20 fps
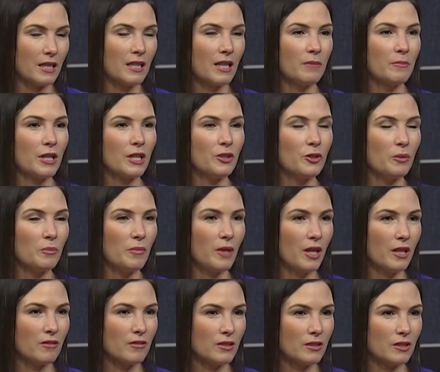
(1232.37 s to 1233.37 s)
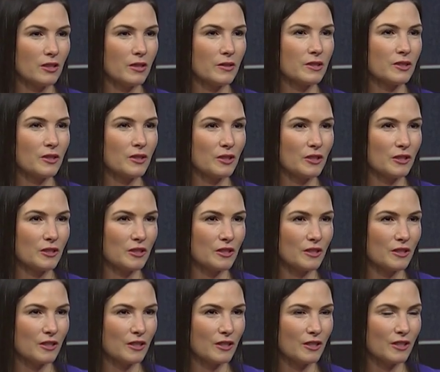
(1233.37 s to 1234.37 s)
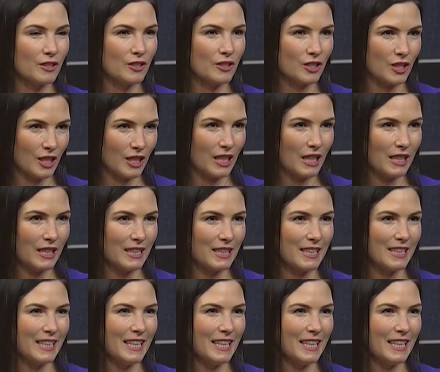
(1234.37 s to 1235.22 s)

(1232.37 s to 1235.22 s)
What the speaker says: and my new mother-in-law is called Ginny.